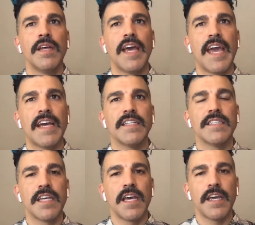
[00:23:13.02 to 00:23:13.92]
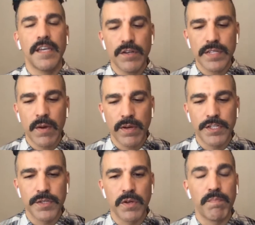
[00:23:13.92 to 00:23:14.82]
and say, here's how I
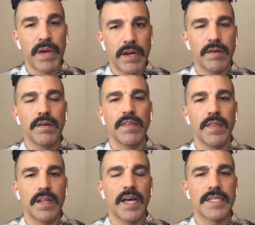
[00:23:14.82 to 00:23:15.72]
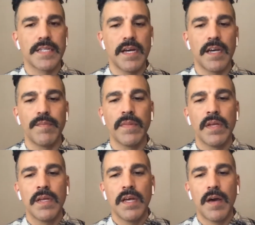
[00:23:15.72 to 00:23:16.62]
do it better than the last time.
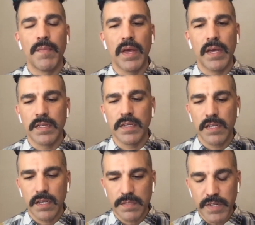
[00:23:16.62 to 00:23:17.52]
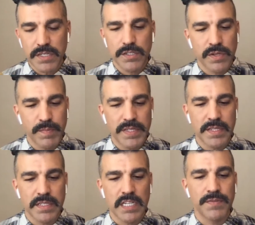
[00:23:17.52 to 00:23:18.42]
And as much as you can be
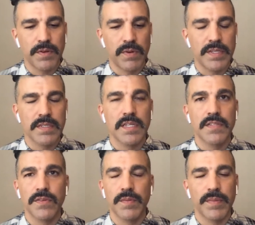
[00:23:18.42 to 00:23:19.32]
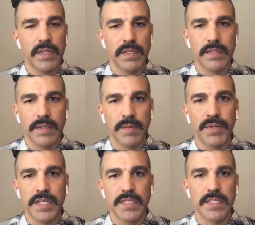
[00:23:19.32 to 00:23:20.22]
successful, right? Successful can lead to
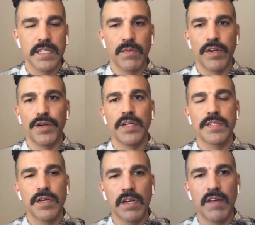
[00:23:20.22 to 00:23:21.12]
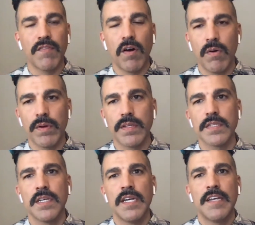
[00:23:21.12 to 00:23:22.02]
complacency where it's good enough always.
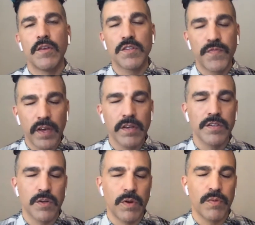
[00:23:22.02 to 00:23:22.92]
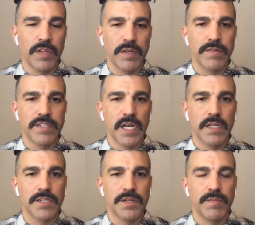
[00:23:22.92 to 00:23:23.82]
Those failures are what really
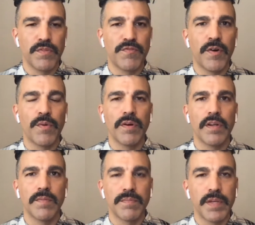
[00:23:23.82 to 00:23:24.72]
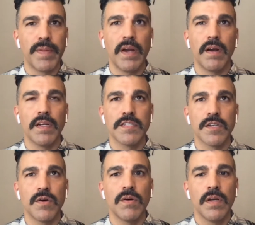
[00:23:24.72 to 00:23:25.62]
challenge you to move forward and be better. And
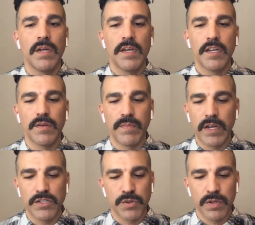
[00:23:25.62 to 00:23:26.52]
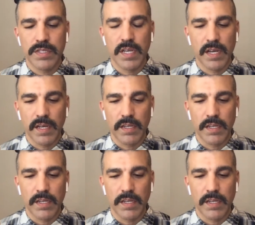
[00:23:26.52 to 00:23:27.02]
so, Michael Jordan saying,